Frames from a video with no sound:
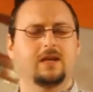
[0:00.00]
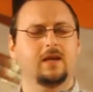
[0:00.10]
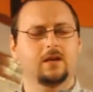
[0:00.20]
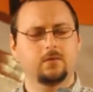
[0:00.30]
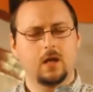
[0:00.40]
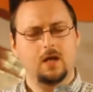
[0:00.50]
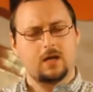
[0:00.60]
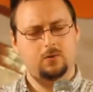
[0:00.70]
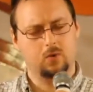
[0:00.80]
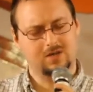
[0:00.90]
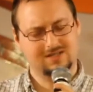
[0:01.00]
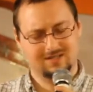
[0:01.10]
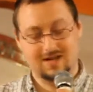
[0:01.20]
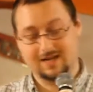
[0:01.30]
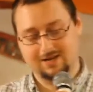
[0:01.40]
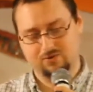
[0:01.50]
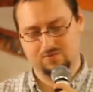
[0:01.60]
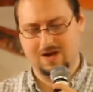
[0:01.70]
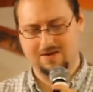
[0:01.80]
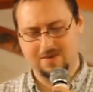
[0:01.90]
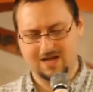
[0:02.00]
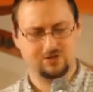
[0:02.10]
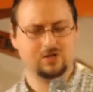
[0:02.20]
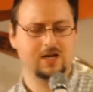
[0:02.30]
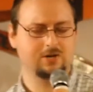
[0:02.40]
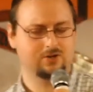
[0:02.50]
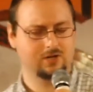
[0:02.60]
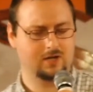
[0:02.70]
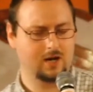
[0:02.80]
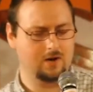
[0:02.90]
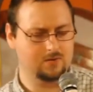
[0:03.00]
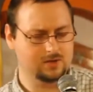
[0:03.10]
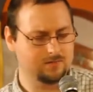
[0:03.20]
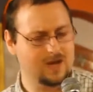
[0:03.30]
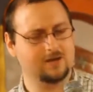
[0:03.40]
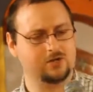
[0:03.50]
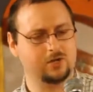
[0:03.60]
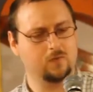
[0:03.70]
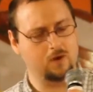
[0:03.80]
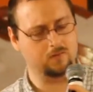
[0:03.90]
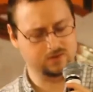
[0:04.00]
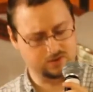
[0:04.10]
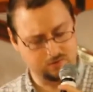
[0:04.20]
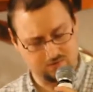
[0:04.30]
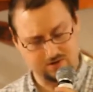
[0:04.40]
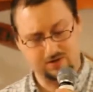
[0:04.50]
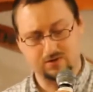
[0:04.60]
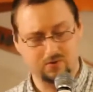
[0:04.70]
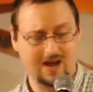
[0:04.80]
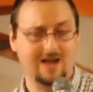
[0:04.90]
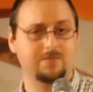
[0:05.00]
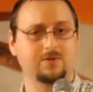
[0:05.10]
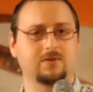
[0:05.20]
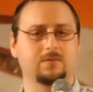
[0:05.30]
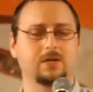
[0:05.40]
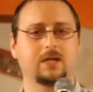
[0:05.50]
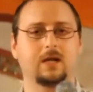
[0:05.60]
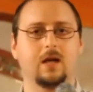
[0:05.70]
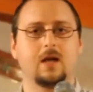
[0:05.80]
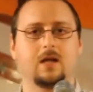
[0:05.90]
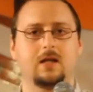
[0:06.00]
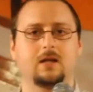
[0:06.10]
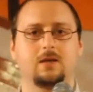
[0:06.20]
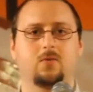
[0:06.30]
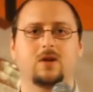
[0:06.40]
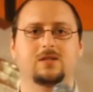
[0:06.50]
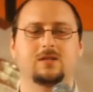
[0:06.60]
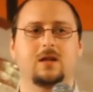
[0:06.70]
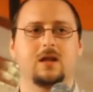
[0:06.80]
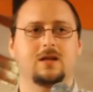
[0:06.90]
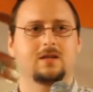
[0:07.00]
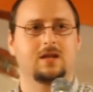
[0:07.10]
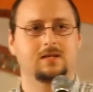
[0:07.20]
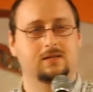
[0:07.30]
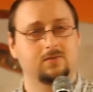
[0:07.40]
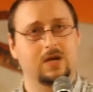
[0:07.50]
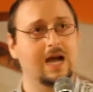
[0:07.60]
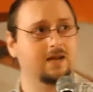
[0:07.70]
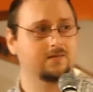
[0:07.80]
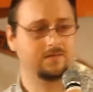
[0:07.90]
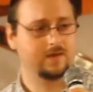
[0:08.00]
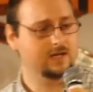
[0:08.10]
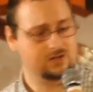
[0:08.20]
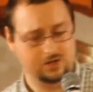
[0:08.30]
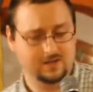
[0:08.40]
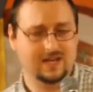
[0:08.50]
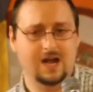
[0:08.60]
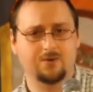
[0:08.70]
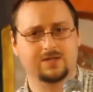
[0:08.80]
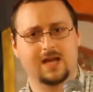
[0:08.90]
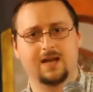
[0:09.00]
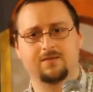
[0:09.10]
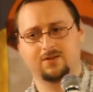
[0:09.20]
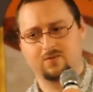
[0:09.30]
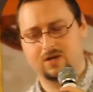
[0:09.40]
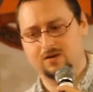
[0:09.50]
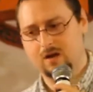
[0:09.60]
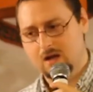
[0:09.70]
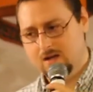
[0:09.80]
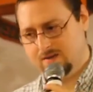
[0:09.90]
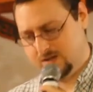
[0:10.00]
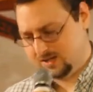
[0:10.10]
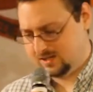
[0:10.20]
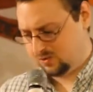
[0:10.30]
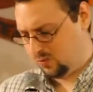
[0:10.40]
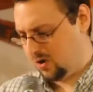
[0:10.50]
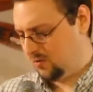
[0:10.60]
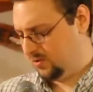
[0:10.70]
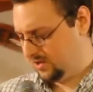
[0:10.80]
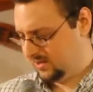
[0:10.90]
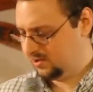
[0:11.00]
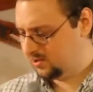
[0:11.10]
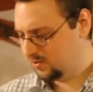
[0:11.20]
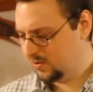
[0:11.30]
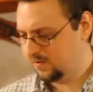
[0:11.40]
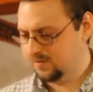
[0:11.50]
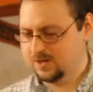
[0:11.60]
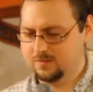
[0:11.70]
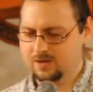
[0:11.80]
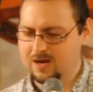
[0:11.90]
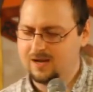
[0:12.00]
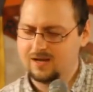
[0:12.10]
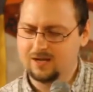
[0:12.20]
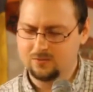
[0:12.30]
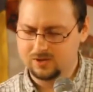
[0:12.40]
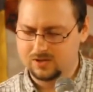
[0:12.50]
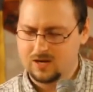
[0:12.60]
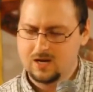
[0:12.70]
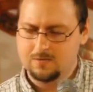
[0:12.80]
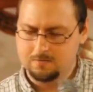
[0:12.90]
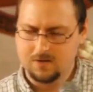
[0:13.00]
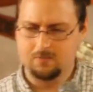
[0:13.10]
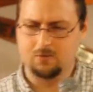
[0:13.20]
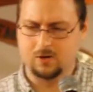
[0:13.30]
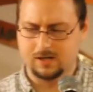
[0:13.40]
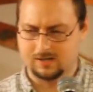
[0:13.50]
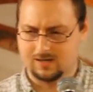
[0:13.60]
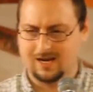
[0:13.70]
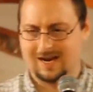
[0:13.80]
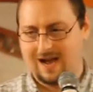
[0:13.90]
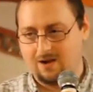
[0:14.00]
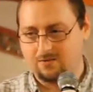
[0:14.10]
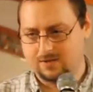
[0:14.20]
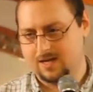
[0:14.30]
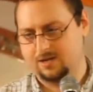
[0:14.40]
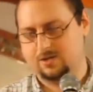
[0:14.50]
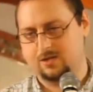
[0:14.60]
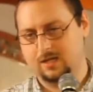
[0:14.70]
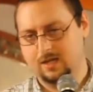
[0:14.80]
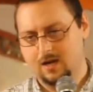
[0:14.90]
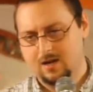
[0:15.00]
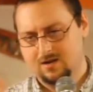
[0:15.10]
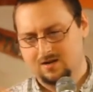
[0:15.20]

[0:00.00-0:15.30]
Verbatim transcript: It, it, it wasn't like it was my imagination and I was imagining what was going to happen to me. It, it wasn't like some kind of vision that I was having where this is what was in store for me, but I, it was memories like I was actually